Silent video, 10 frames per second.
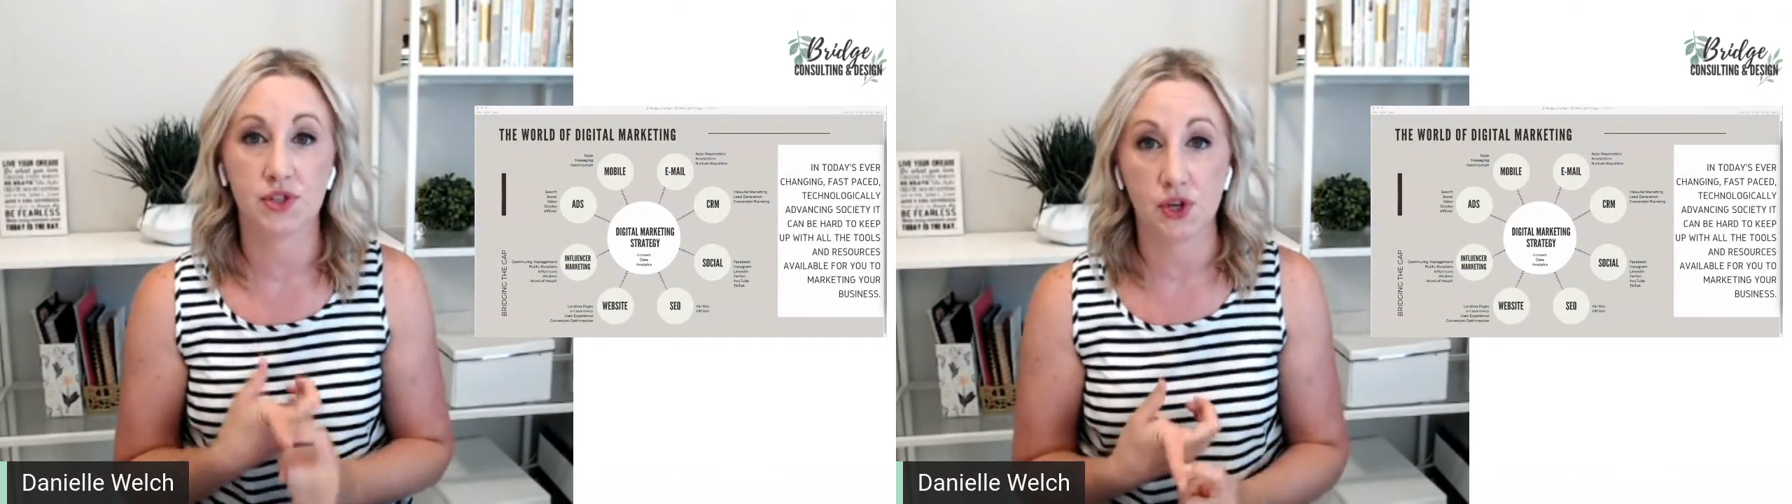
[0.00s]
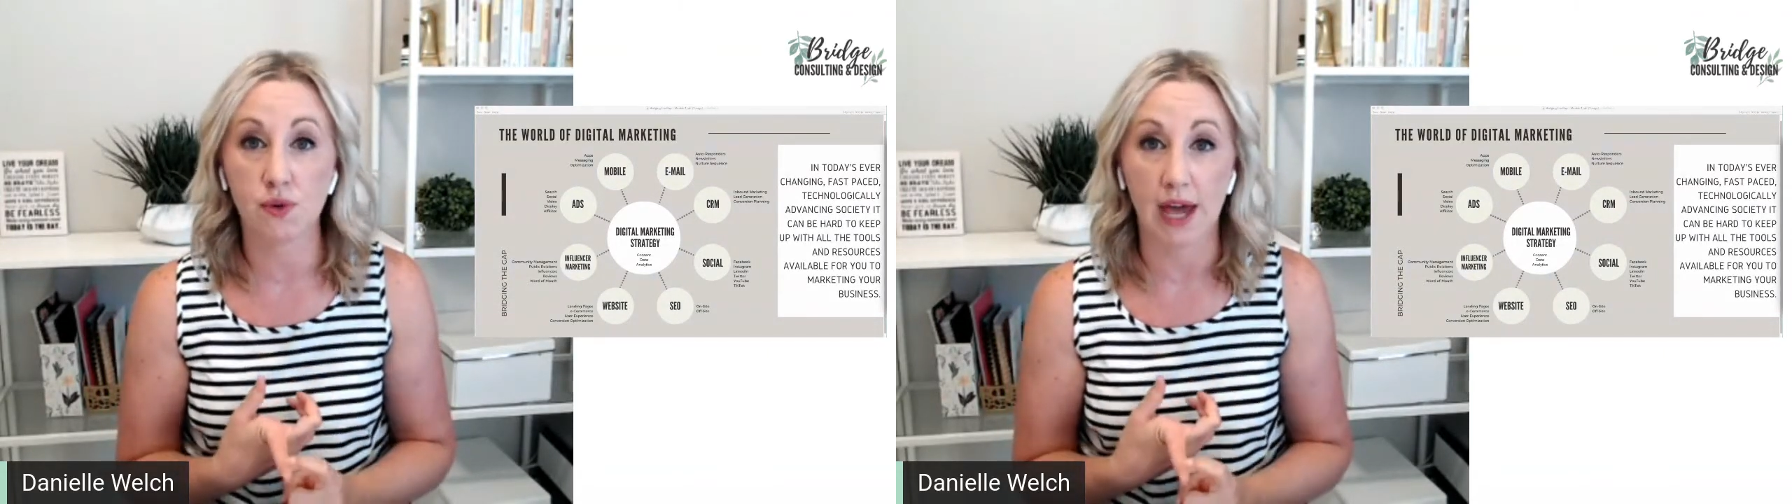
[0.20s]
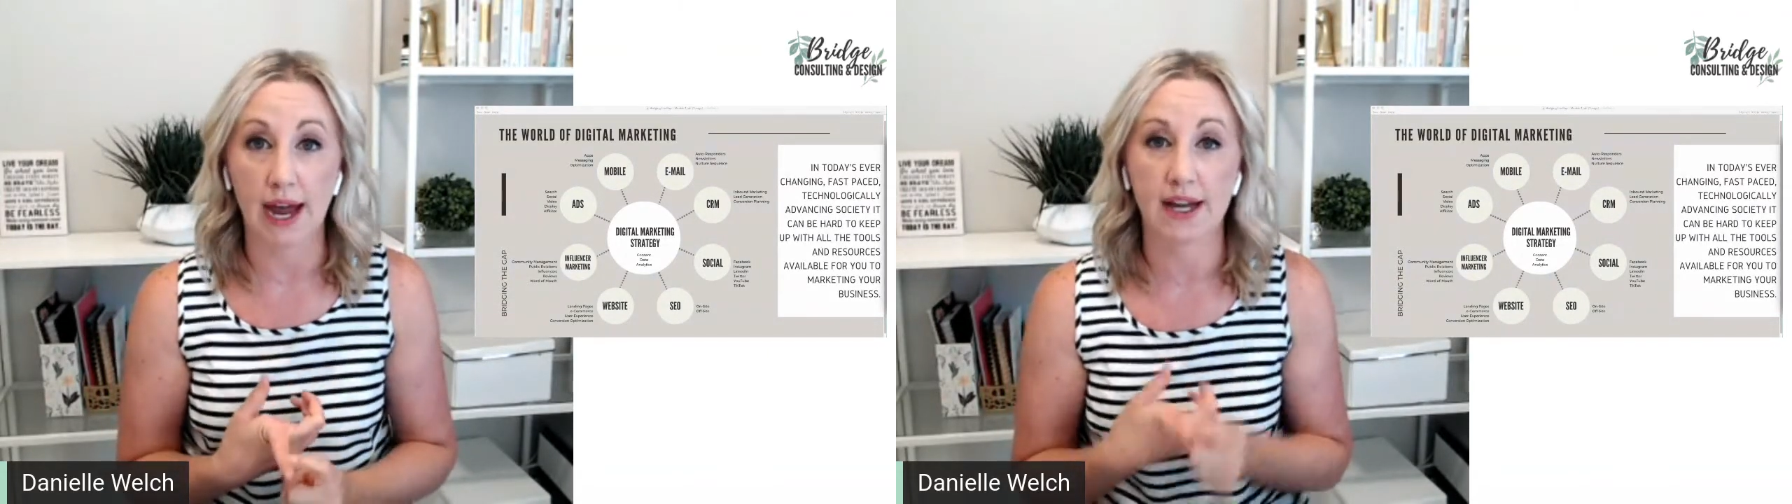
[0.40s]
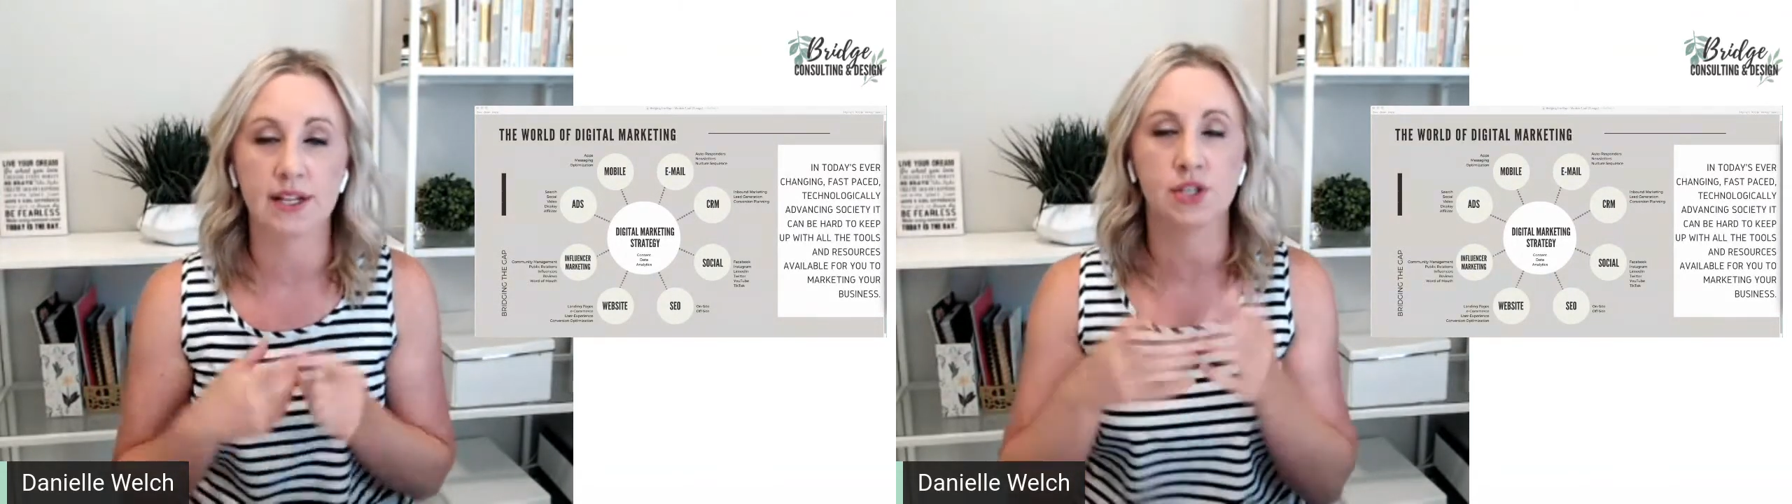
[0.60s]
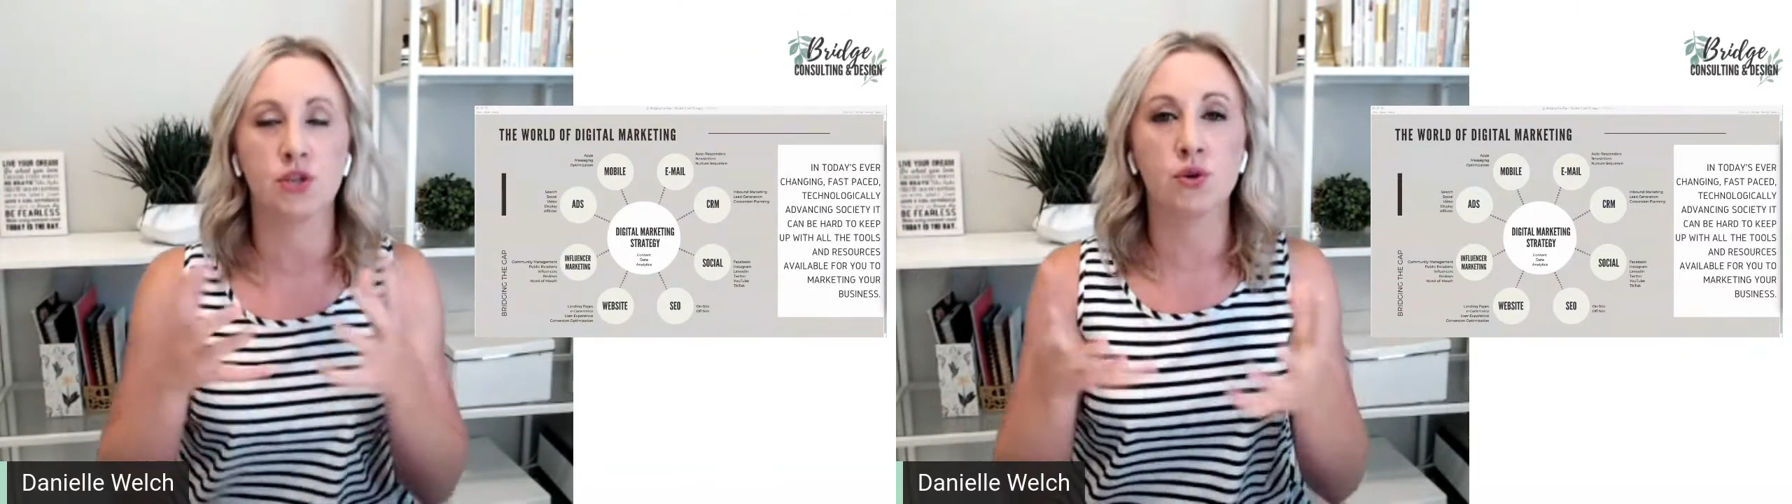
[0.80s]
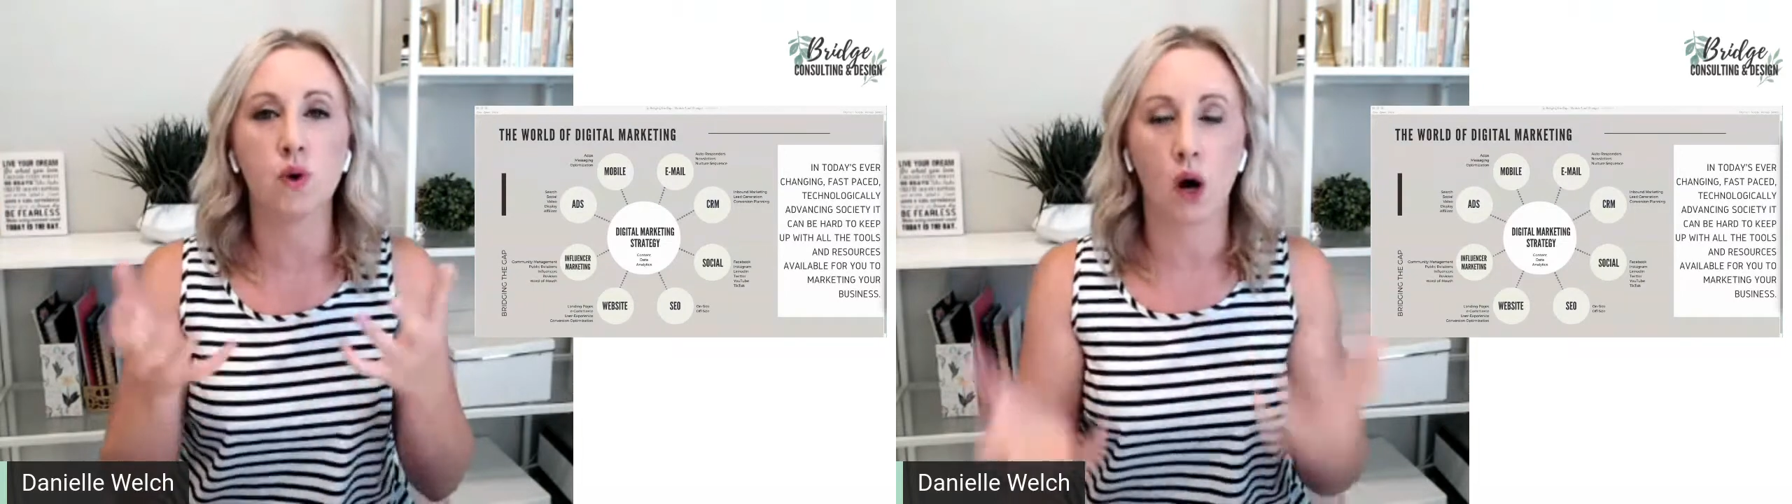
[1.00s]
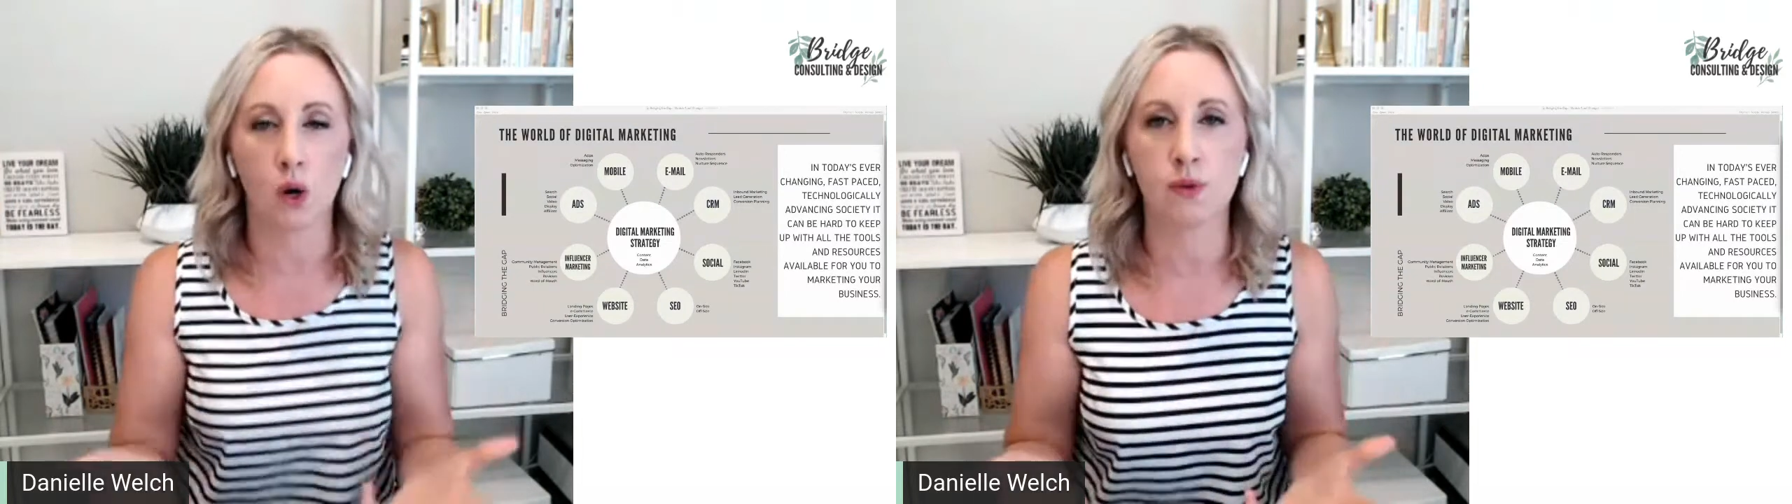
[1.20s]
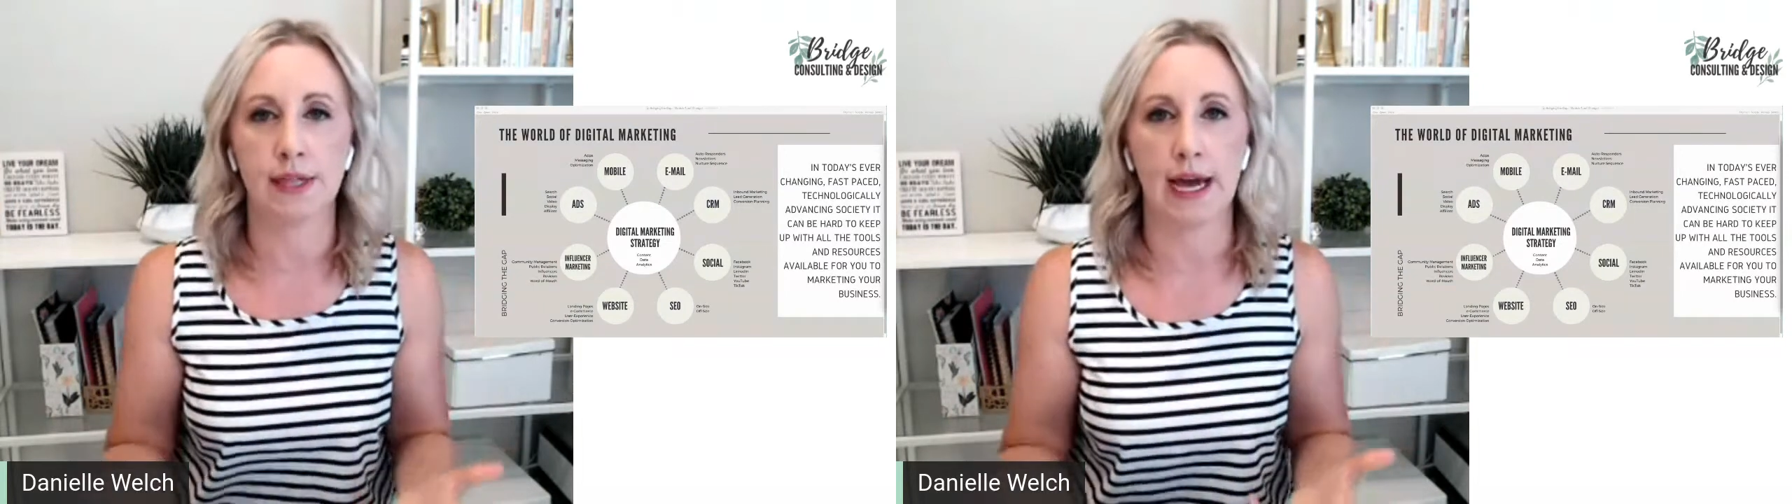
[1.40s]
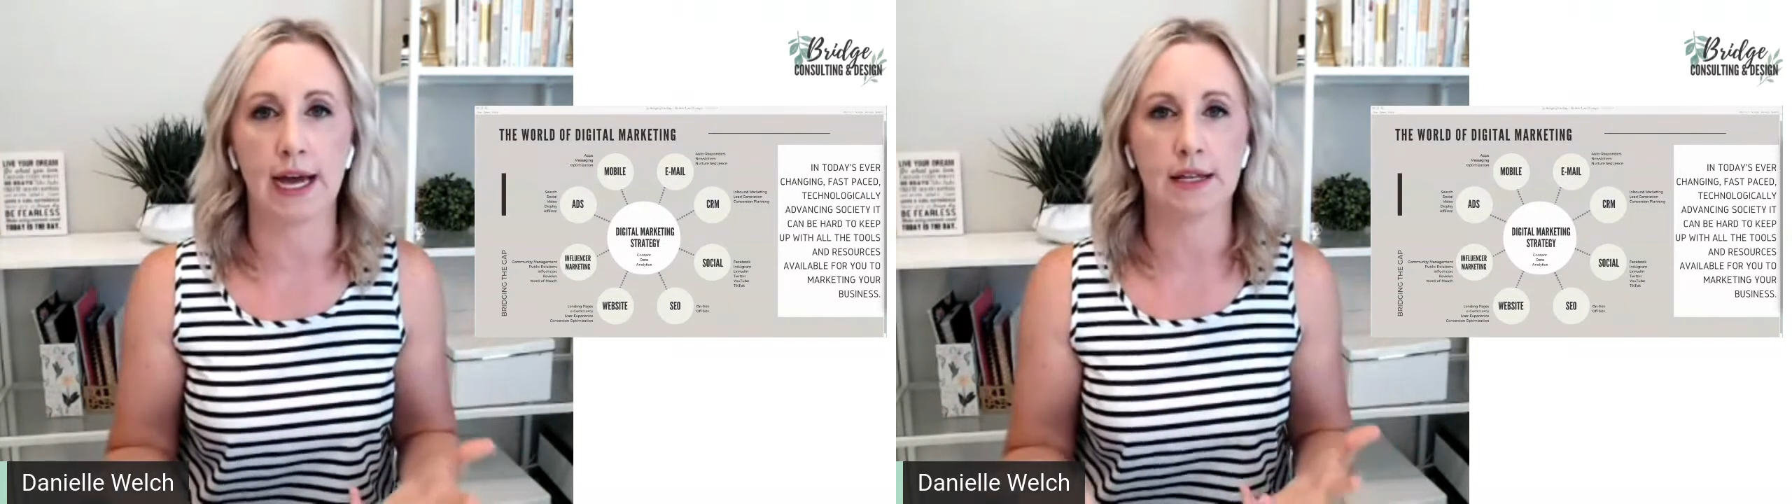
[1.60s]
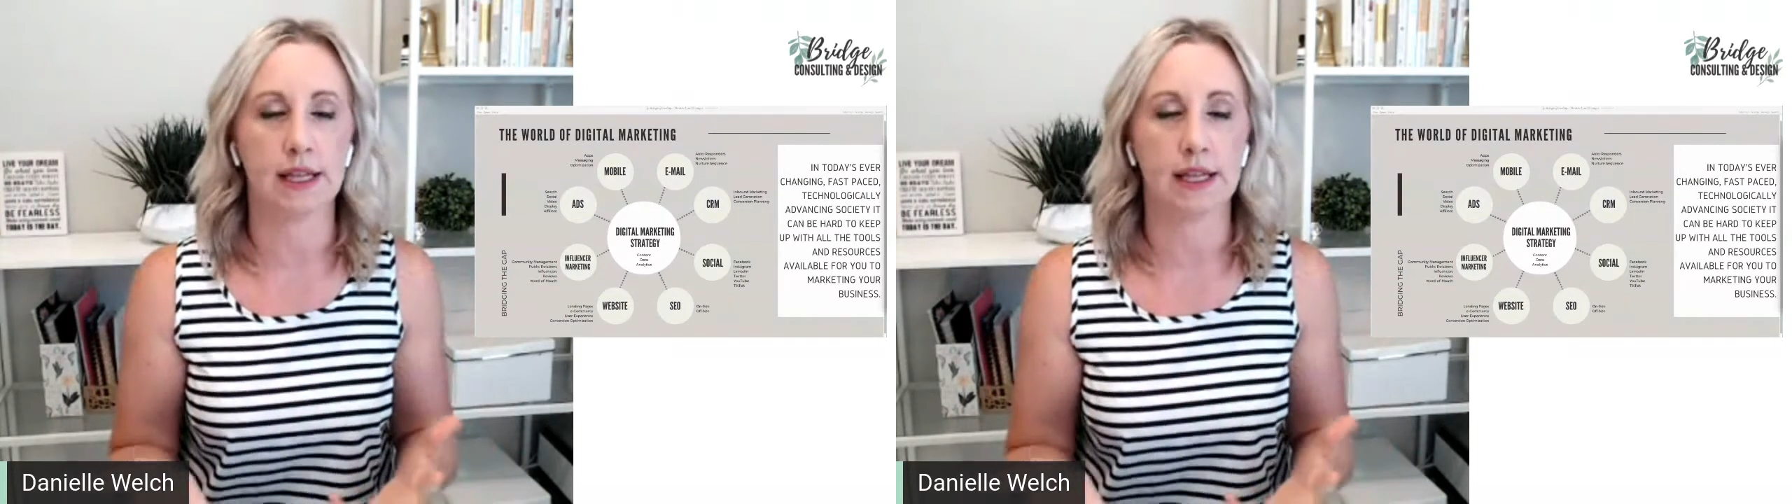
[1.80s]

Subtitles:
do that because you own that.